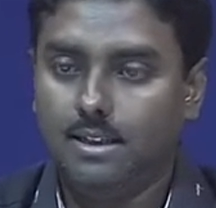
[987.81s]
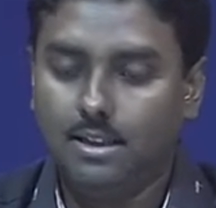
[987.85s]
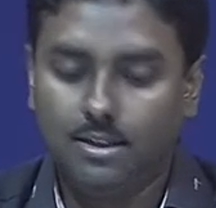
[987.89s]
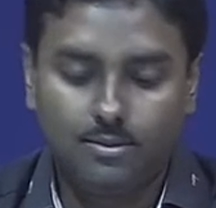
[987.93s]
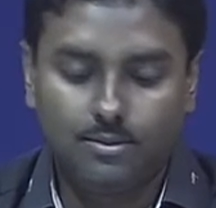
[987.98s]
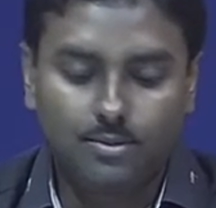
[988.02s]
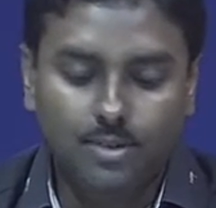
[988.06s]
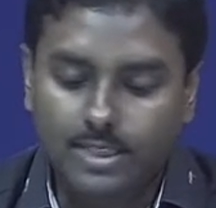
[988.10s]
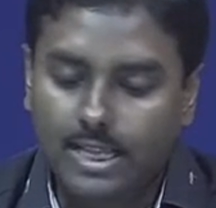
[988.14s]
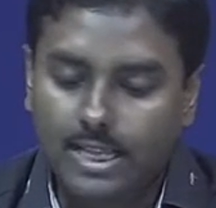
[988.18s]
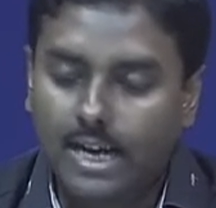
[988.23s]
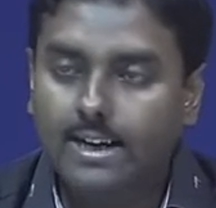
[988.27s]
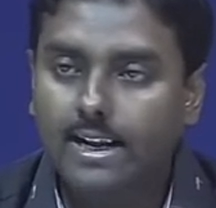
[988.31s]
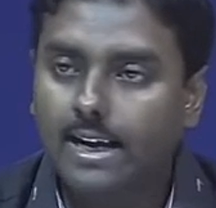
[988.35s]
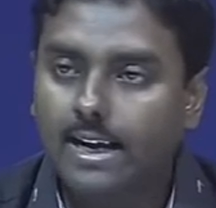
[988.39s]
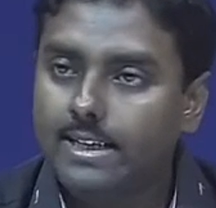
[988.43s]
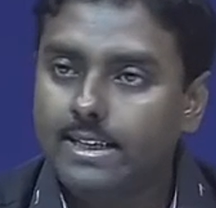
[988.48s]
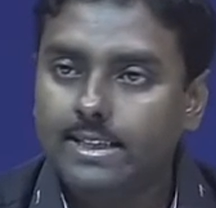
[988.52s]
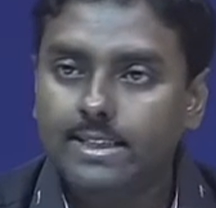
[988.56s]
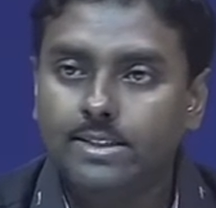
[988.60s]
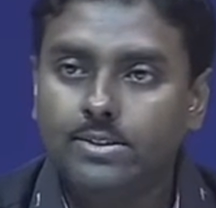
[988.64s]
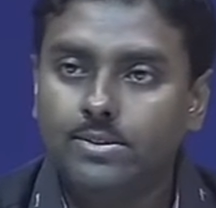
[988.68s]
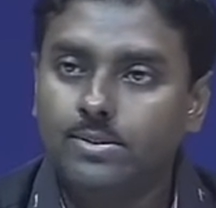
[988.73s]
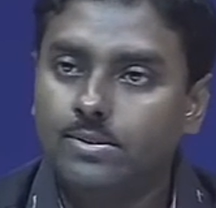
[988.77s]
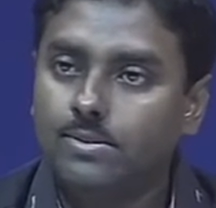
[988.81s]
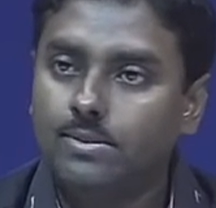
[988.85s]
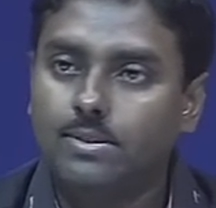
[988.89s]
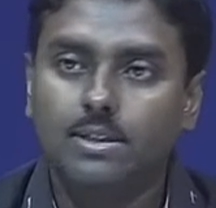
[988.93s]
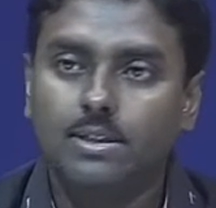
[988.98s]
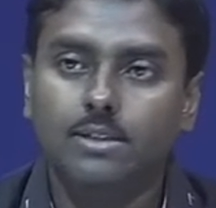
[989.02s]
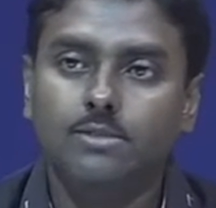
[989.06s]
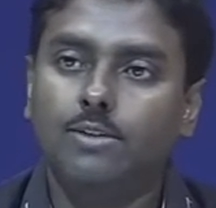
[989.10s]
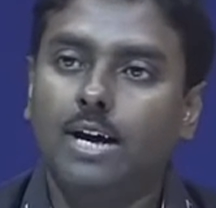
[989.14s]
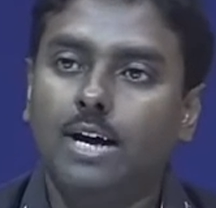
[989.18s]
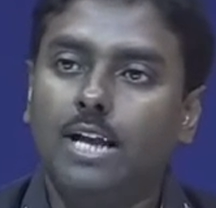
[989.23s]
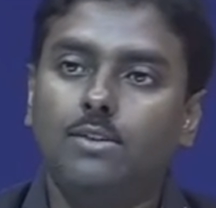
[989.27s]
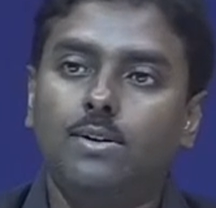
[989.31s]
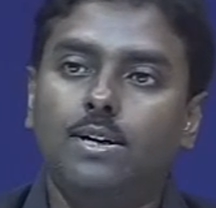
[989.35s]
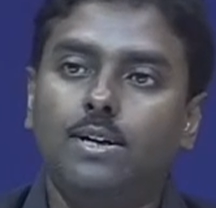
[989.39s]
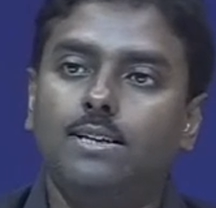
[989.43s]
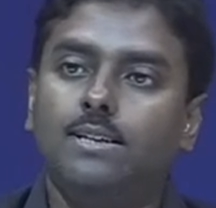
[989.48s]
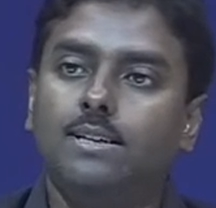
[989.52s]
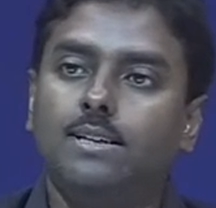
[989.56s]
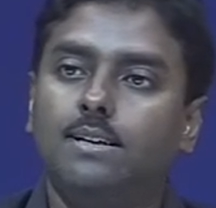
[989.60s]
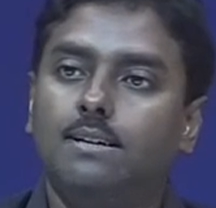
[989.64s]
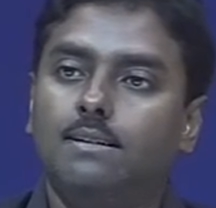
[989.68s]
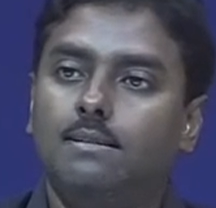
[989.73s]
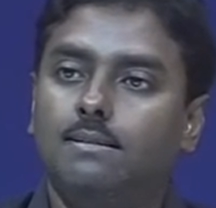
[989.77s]
For that, I need to evaluate
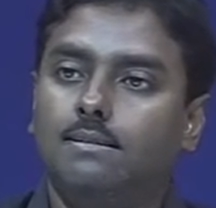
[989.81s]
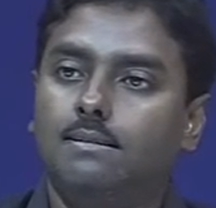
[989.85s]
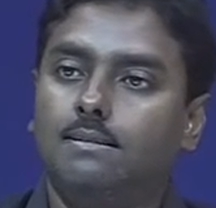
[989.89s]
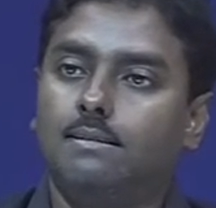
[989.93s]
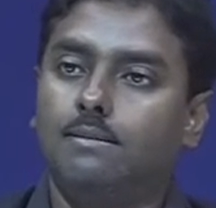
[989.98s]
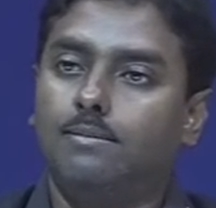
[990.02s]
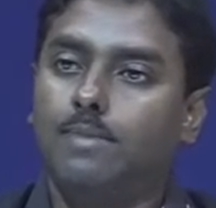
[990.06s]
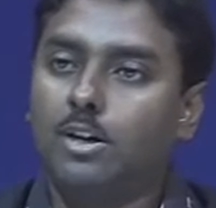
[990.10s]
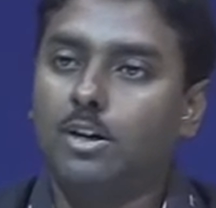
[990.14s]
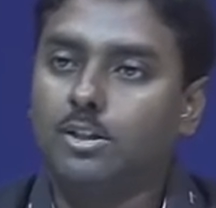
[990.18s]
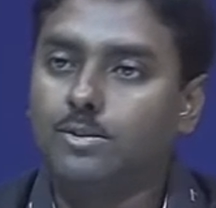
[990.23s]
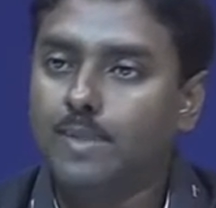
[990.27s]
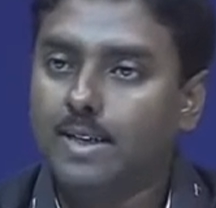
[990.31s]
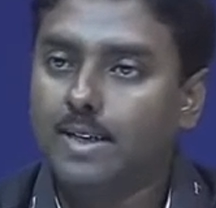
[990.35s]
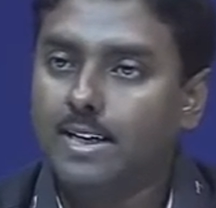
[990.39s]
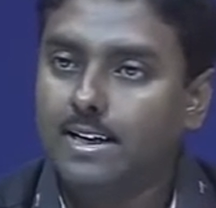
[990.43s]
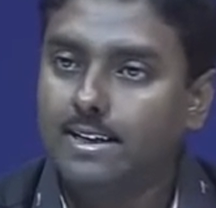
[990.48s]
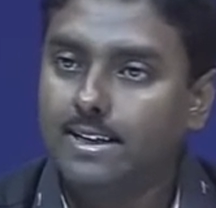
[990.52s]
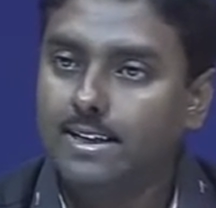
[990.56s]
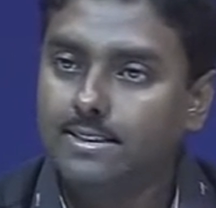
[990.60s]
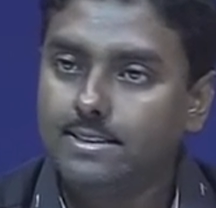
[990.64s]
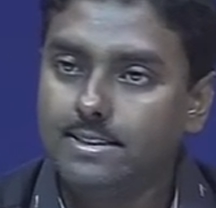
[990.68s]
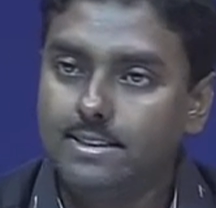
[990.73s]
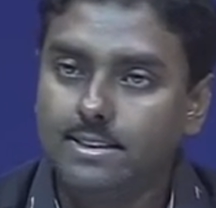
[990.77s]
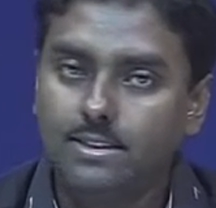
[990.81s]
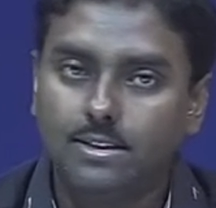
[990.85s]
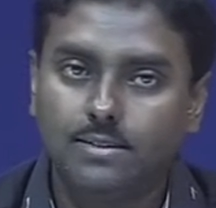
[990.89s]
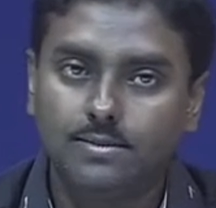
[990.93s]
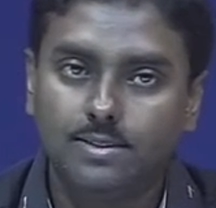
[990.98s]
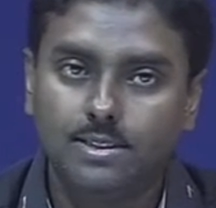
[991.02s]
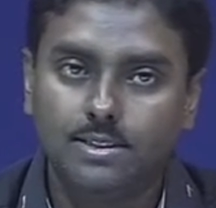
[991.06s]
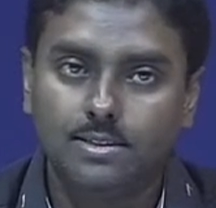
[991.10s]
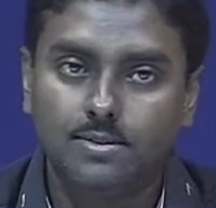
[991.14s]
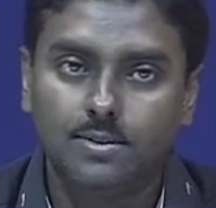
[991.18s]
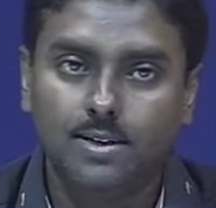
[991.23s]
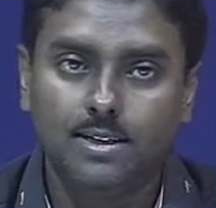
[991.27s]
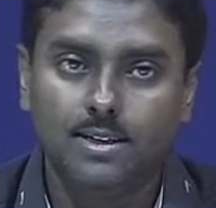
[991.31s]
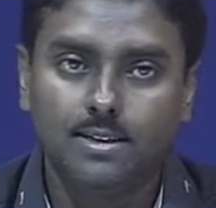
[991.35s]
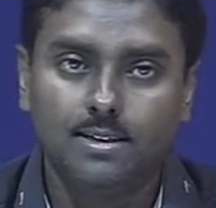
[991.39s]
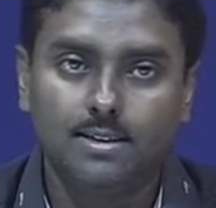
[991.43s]
the power spectral density of this one.